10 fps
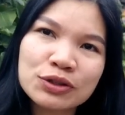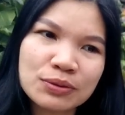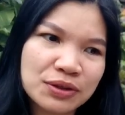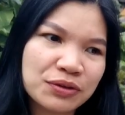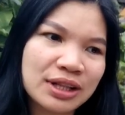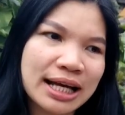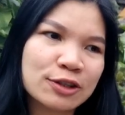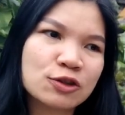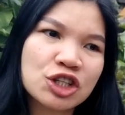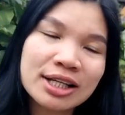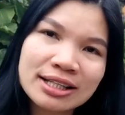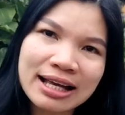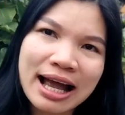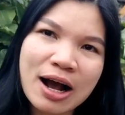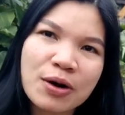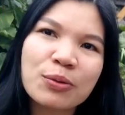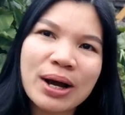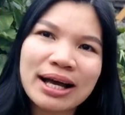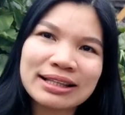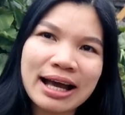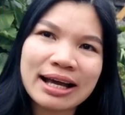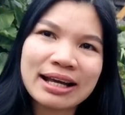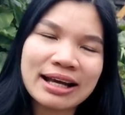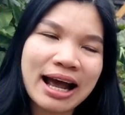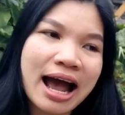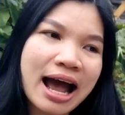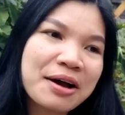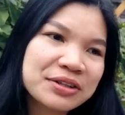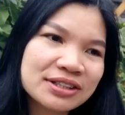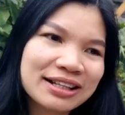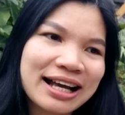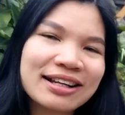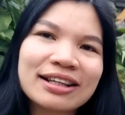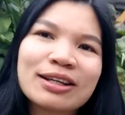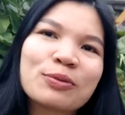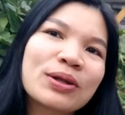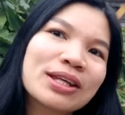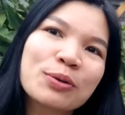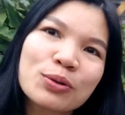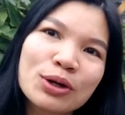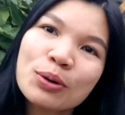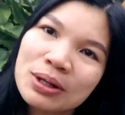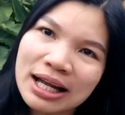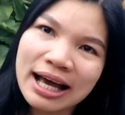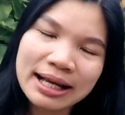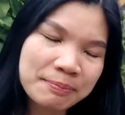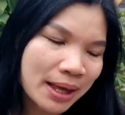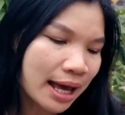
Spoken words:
So if you like to check it out when I harvest the garlic and what they will look like.